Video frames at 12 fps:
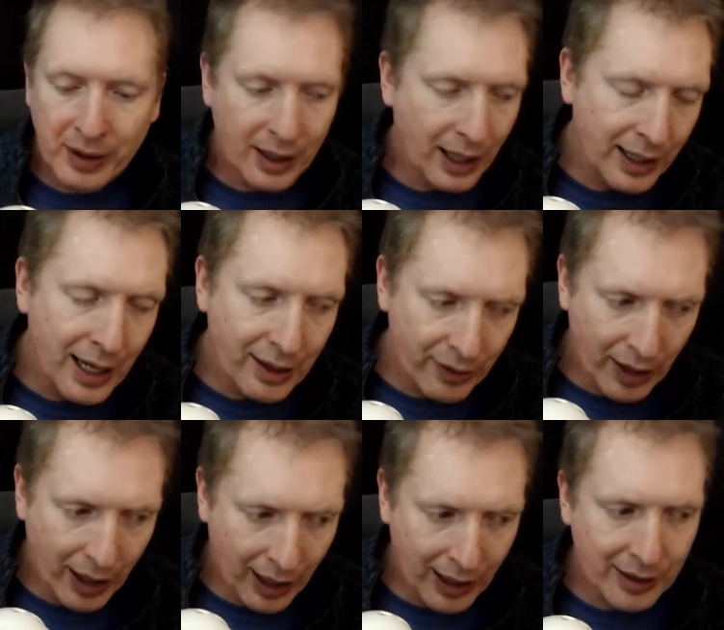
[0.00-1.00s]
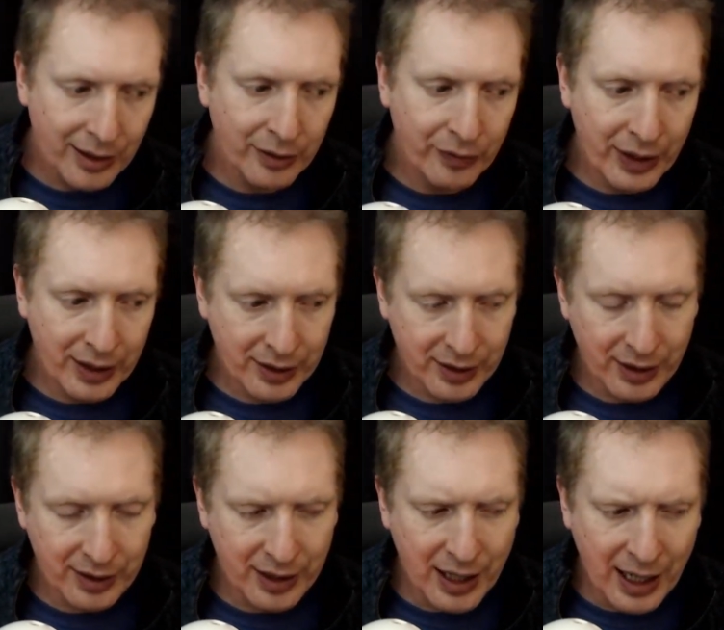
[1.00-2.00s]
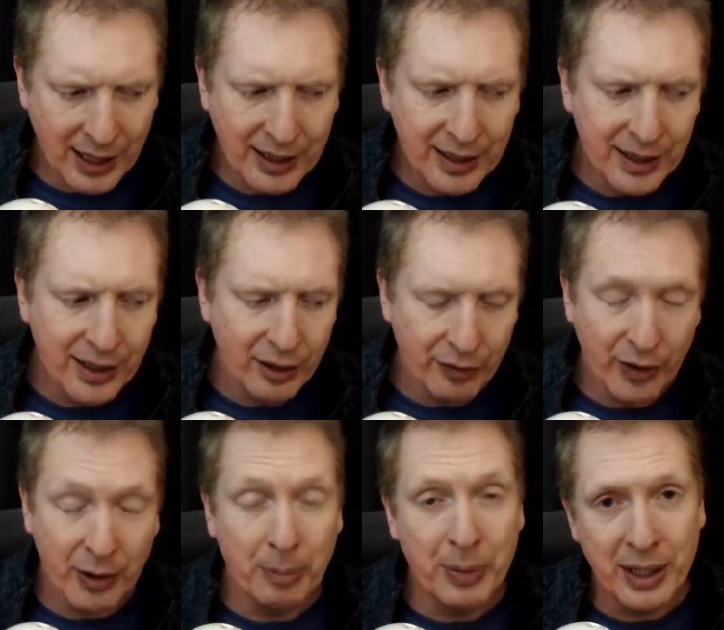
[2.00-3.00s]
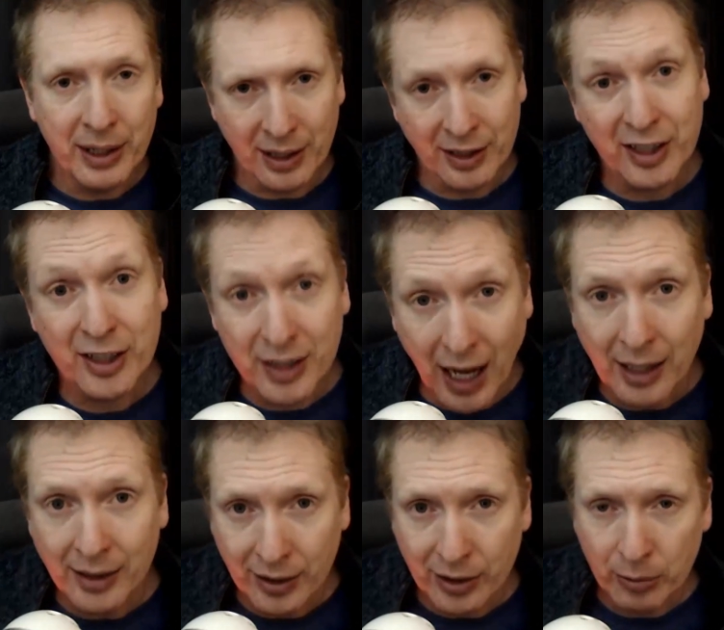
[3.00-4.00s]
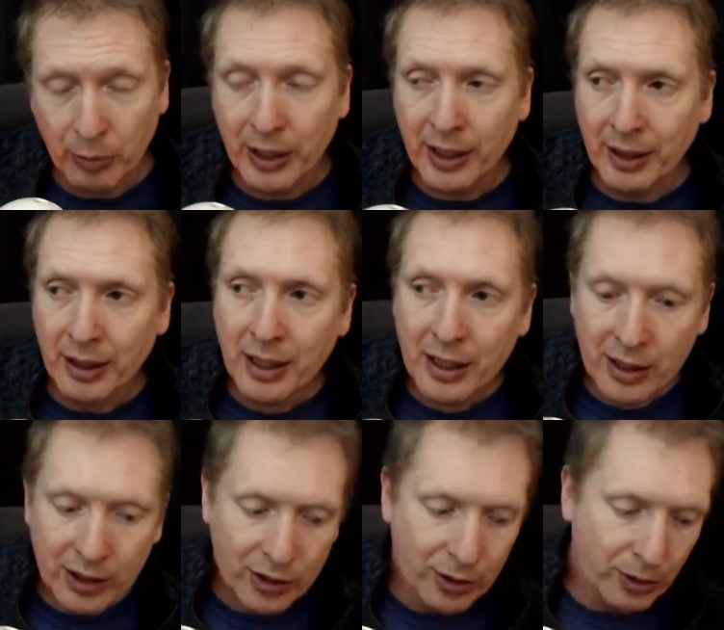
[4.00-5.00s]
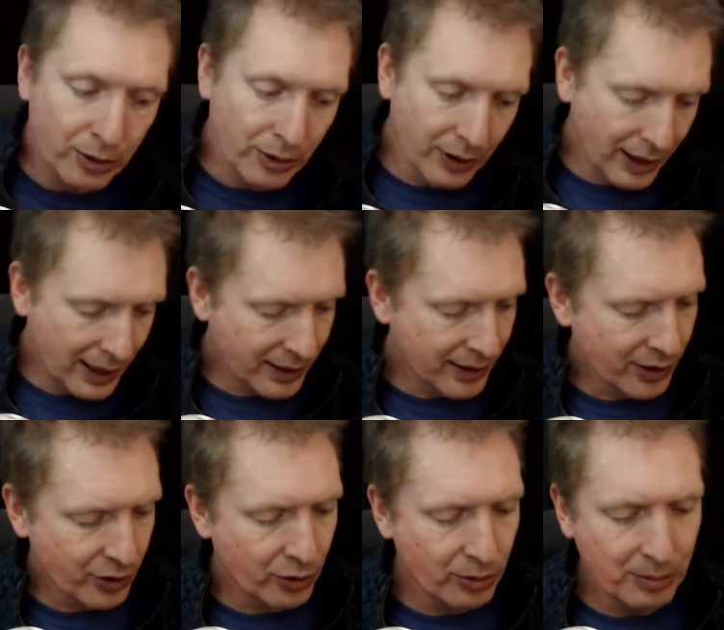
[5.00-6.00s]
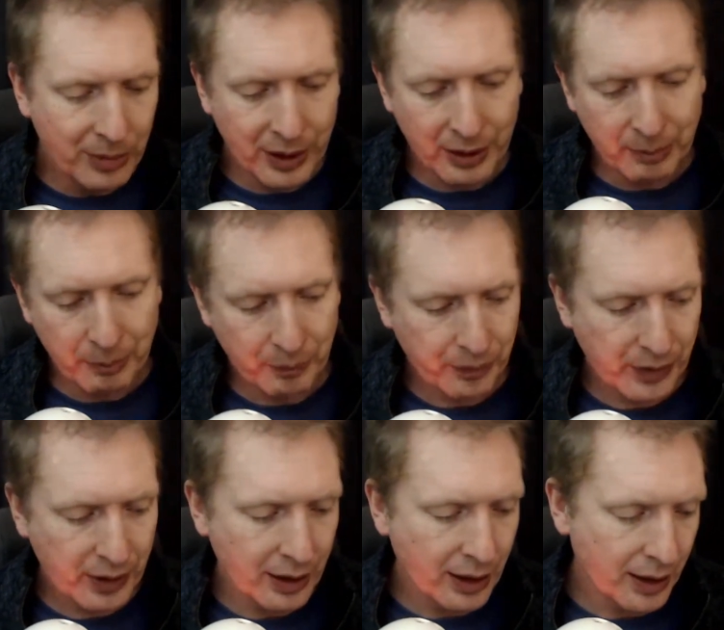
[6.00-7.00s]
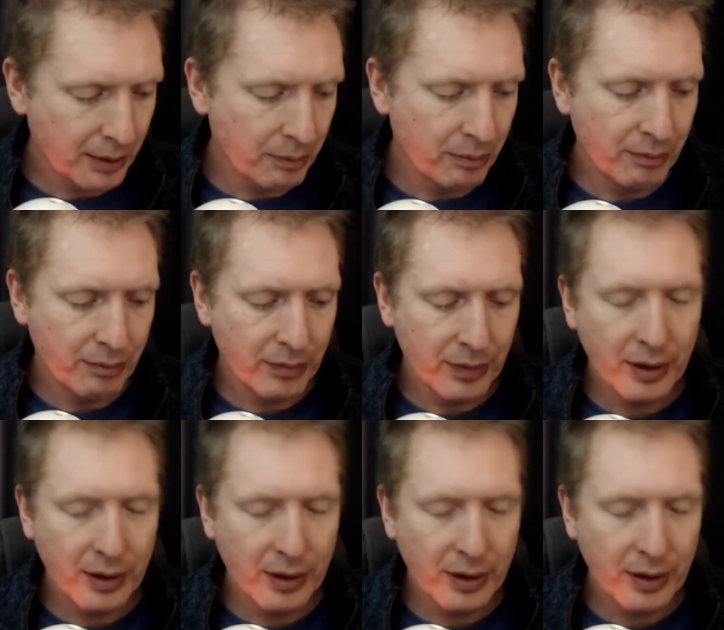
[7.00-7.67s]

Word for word: And at the heart of this is the idea of there being a standard way. So let's assume that um,